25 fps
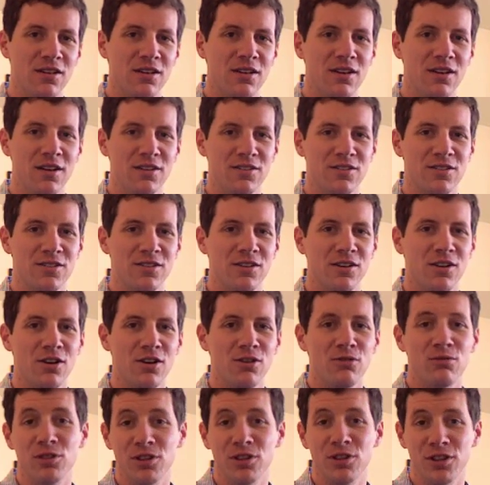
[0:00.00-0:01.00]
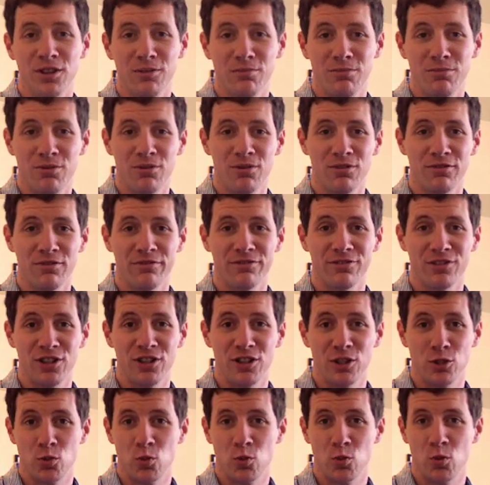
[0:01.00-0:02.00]
us are really important for
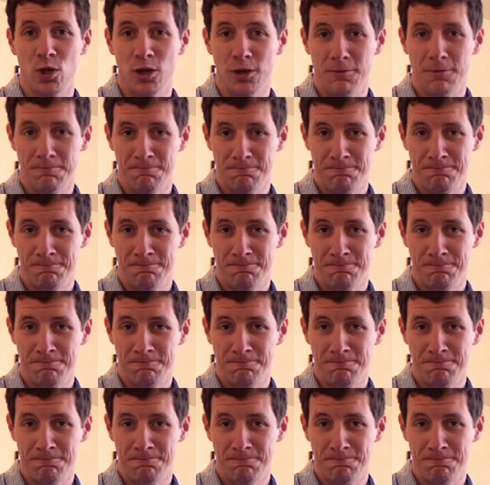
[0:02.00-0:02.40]
each one.